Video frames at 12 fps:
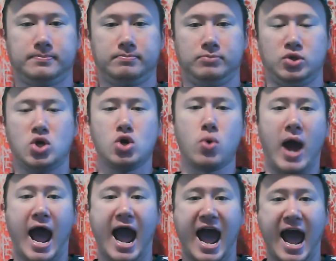You
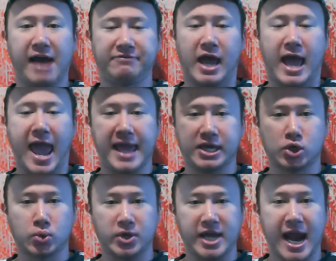have a
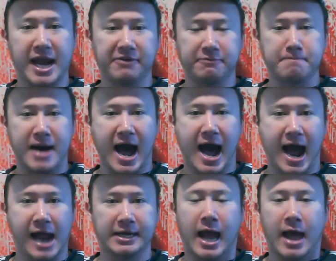creative
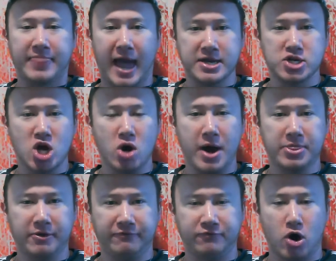mind that no
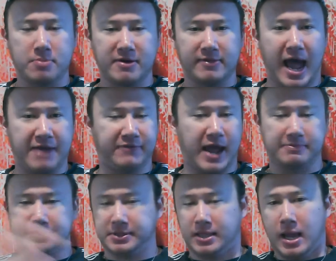other form of life
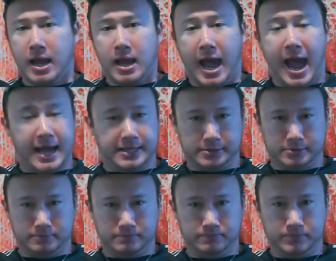has.
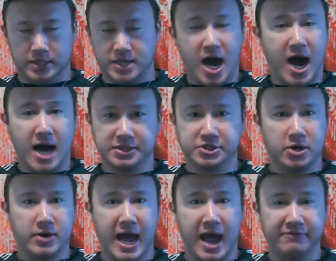The dogs
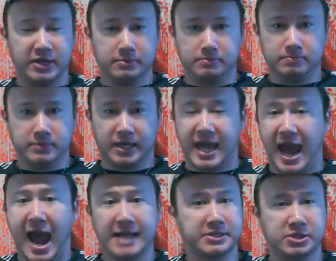don't have it. The
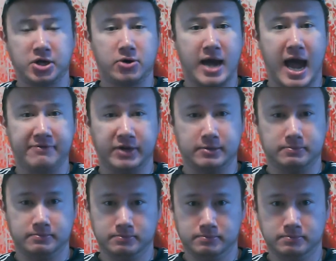cats don't have
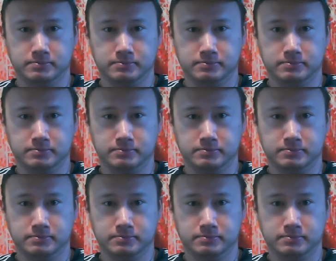it.